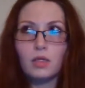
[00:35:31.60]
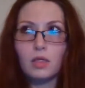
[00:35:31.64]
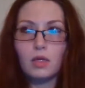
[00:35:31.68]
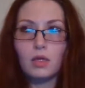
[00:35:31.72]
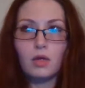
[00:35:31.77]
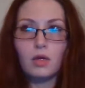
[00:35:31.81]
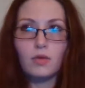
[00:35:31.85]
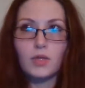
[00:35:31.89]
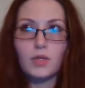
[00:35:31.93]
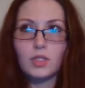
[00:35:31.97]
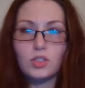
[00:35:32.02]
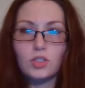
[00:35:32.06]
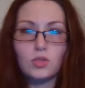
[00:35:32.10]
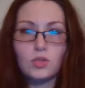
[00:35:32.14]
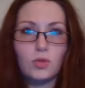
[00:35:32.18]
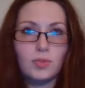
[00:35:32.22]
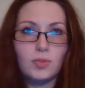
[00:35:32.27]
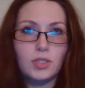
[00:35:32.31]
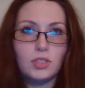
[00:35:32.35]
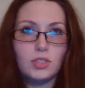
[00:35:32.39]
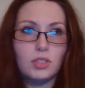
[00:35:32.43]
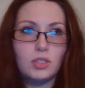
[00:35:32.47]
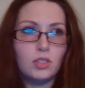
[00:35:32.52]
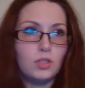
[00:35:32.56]
you know, they
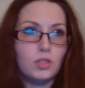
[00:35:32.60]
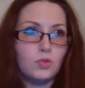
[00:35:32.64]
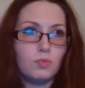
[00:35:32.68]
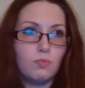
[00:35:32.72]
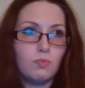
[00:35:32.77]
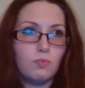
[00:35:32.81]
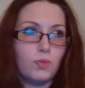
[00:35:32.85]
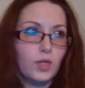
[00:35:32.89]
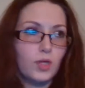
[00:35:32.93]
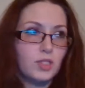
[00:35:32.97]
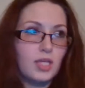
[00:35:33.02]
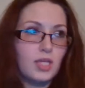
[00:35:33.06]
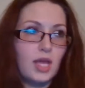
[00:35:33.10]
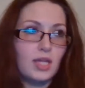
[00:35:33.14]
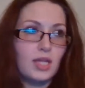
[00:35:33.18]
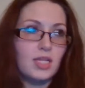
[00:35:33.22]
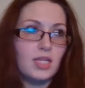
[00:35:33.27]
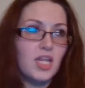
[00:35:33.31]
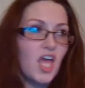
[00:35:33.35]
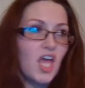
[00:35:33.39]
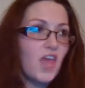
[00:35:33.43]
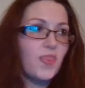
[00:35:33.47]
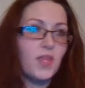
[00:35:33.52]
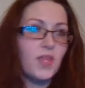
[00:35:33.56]
stormed into this person
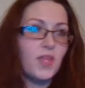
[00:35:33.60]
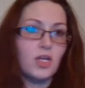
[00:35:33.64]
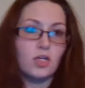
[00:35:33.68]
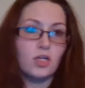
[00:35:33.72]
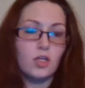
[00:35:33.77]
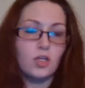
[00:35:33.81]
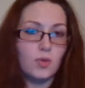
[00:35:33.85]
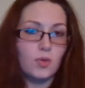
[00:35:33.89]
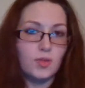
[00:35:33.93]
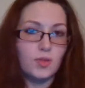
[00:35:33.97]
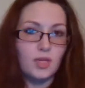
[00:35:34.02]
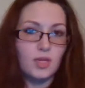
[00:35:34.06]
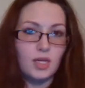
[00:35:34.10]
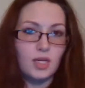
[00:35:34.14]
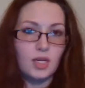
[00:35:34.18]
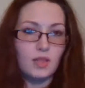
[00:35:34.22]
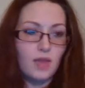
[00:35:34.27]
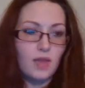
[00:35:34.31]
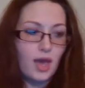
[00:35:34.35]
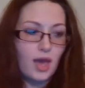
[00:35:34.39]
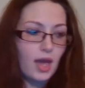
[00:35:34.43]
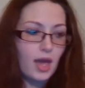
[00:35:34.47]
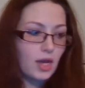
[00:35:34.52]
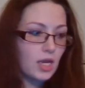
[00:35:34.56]
that had nothing to do with
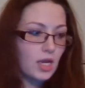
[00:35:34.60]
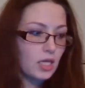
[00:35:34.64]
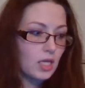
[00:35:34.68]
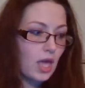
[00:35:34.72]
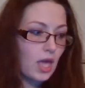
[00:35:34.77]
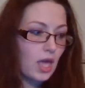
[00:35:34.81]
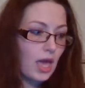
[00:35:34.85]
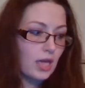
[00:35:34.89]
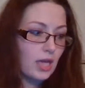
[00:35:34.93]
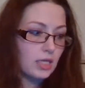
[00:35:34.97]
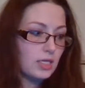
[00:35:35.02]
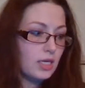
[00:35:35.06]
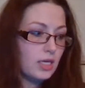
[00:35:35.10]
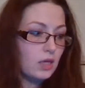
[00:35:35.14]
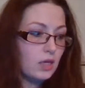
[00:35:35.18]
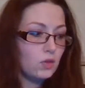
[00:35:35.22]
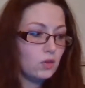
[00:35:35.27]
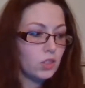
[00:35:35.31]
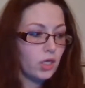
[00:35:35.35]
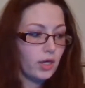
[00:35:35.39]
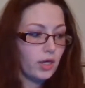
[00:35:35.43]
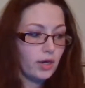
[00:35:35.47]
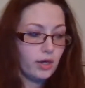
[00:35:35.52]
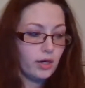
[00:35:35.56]
any of that and
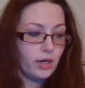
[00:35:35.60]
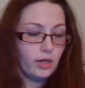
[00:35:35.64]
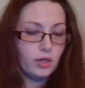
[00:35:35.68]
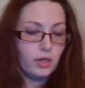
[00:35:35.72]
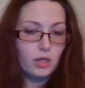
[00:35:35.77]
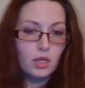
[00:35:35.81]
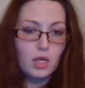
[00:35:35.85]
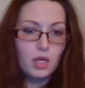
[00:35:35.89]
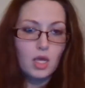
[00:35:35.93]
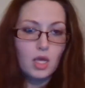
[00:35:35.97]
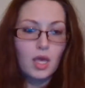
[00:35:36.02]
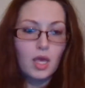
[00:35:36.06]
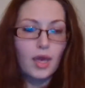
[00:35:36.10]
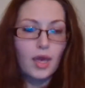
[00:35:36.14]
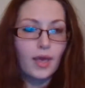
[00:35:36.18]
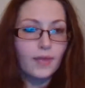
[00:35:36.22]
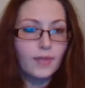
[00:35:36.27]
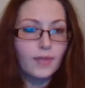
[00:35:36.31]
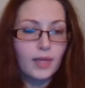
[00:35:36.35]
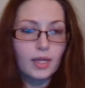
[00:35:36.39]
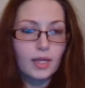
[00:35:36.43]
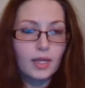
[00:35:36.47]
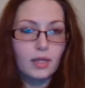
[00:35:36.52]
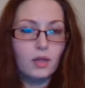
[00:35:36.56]
killed her.
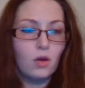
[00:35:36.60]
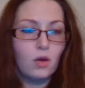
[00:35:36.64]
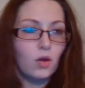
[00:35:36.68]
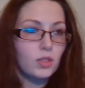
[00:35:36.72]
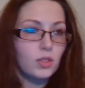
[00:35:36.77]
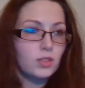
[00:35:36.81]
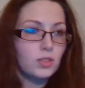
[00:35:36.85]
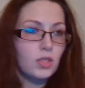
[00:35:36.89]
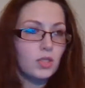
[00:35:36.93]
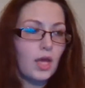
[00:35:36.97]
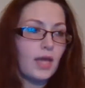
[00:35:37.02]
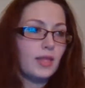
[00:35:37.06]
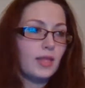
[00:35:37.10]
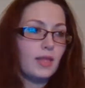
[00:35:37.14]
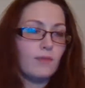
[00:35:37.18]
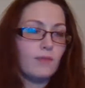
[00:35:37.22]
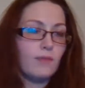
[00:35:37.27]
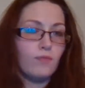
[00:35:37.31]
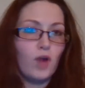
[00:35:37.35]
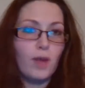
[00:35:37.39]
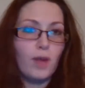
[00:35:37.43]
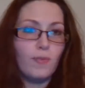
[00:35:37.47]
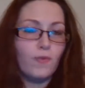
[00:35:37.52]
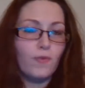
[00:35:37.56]
And then
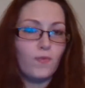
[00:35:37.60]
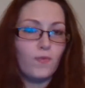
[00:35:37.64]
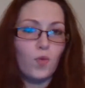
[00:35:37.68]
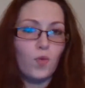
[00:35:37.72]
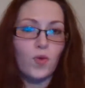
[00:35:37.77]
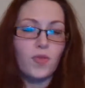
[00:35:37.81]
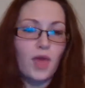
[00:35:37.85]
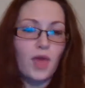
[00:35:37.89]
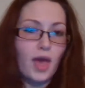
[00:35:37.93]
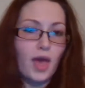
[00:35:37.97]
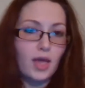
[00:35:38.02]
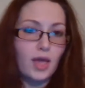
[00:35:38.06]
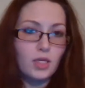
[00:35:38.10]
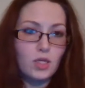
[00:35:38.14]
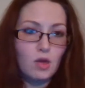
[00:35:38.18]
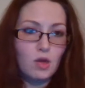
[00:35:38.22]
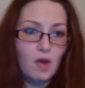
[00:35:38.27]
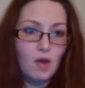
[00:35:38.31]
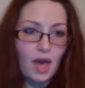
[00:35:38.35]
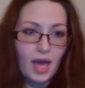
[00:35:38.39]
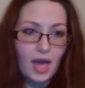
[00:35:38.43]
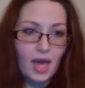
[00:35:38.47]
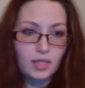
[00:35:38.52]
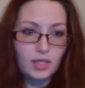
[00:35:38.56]
right before
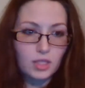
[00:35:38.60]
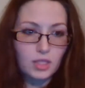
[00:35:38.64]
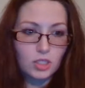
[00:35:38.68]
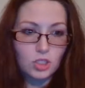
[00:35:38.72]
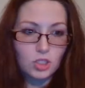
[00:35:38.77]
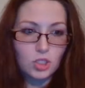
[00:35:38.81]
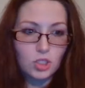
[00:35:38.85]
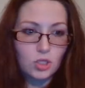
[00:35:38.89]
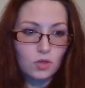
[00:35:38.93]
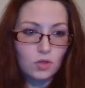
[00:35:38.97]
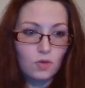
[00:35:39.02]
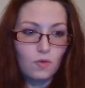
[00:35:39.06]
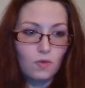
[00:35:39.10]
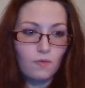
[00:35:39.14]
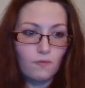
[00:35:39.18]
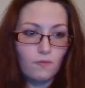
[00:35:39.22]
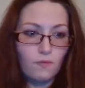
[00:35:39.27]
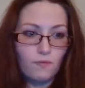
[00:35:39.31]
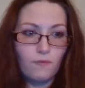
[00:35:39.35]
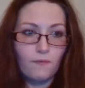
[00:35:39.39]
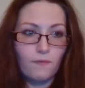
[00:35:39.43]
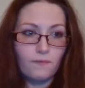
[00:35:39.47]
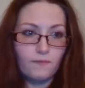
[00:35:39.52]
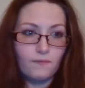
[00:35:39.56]
that, you had the
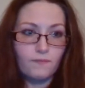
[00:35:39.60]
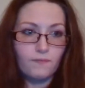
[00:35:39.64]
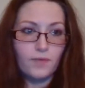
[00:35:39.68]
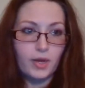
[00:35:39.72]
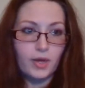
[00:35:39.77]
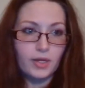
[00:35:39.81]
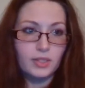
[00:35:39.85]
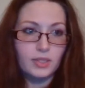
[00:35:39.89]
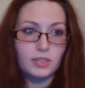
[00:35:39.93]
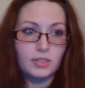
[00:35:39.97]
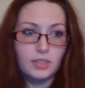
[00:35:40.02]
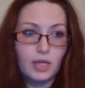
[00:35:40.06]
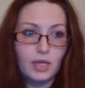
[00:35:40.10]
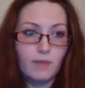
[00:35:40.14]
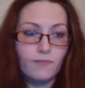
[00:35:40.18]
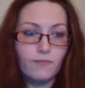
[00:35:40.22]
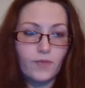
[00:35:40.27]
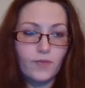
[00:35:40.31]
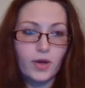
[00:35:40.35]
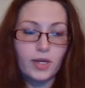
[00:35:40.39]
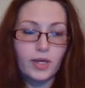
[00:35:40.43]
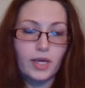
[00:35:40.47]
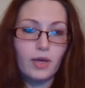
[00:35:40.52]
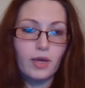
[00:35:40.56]
two fucking
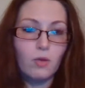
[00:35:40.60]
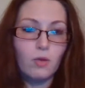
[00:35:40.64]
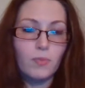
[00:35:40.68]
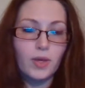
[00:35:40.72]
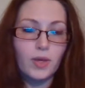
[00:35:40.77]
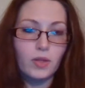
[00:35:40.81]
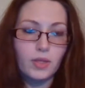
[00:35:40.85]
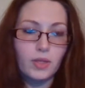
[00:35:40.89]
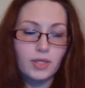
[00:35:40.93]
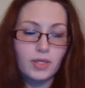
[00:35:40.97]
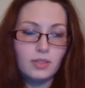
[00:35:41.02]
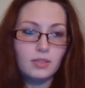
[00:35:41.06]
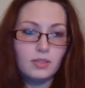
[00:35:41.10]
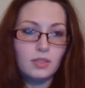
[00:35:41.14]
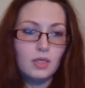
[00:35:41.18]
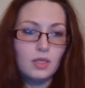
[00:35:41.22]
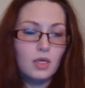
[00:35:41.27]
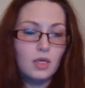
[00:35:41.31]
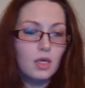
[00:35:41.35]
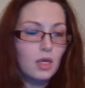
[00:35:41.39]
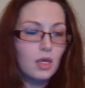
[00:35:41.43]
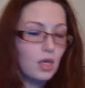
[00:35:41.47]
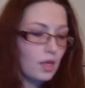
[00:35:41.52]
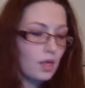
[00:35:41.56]
dumb fuck
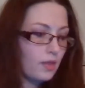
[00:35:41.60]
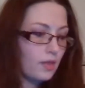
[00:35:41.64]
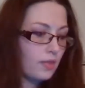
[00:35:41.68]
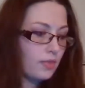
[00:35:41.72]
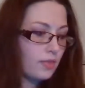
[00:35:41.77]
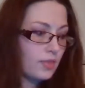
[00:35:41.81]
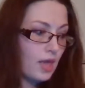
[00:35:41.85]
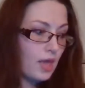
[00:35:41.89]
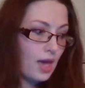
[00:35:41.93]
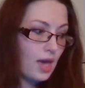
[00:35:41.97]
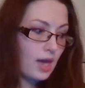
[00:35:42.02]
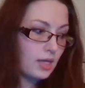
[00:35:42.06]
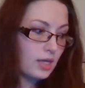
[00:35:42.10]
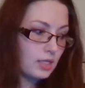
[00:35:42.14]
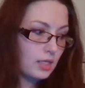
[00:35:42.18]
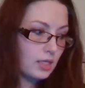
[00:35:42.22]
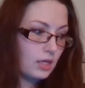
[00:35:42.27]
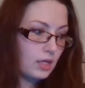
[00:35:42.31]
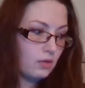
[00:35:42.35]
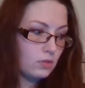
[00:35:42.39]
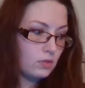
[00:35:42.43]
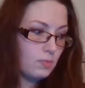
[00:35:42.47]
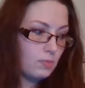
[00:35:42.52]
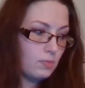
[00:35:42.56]
hillbillies
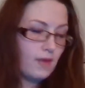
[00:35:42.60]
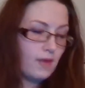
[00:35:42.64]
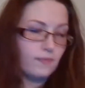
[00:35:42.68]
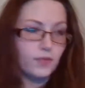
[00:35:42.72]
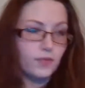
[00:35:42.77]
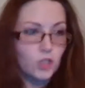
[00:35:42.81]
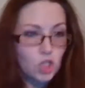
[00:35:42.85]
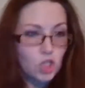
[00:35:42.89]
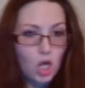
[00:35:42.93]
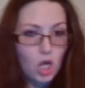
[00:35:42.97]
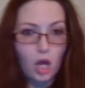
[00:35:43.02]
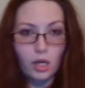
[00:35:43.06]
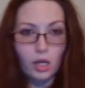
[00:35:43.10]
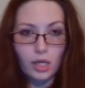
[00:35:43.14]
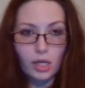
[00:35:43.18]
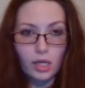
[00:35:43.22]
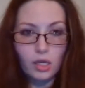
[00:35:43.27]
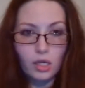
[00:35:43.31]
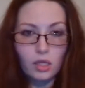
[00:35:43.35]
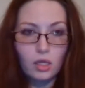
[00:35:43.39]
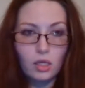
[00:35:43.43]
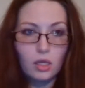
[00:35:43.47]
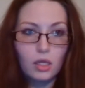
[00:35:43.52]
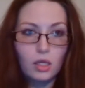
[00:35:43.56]
that killed a man for
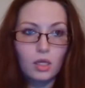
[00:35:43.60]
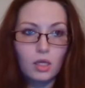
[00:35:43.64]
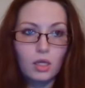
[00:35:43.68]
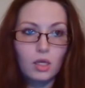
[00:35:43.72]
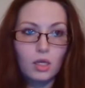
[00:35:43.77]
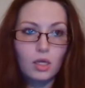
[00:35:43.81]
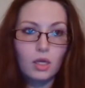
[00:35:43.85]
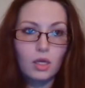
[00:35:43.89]
jogging.